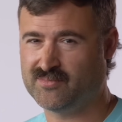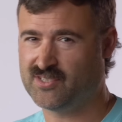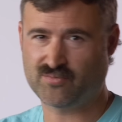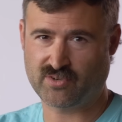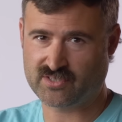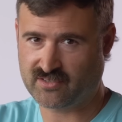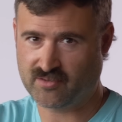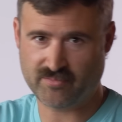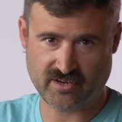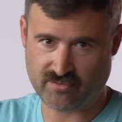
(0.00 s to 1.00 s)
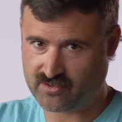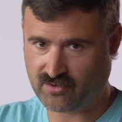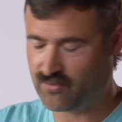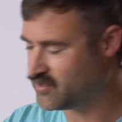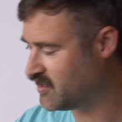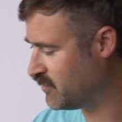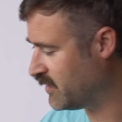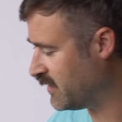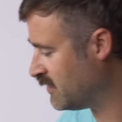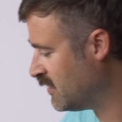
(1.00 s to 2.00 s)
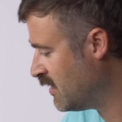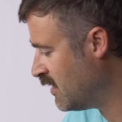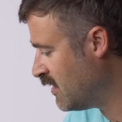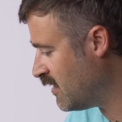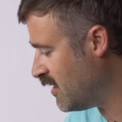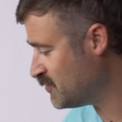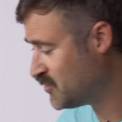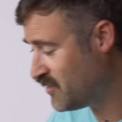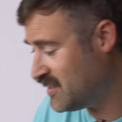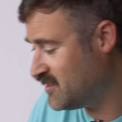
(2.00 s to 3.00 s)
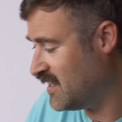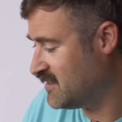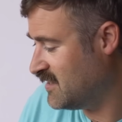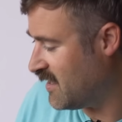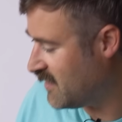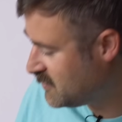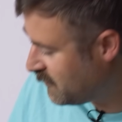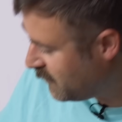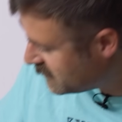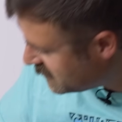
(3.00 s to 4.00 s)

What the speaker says: Just works a little better with the chords I'm playing. So that's a fun